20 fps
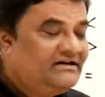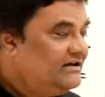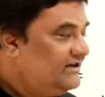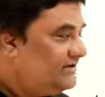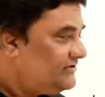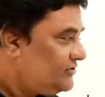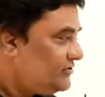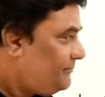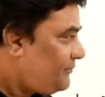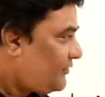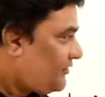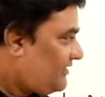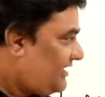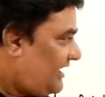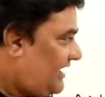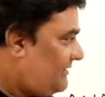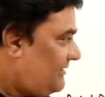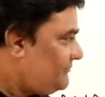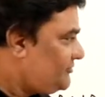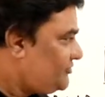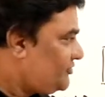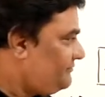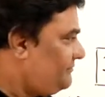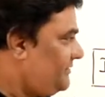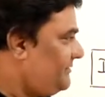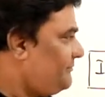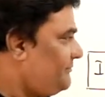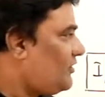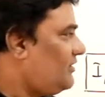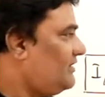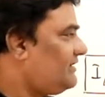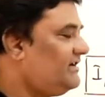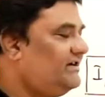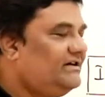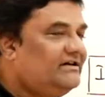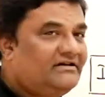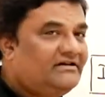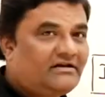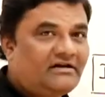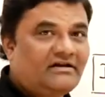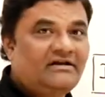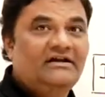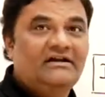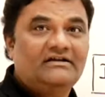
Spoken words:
So program should be brought here.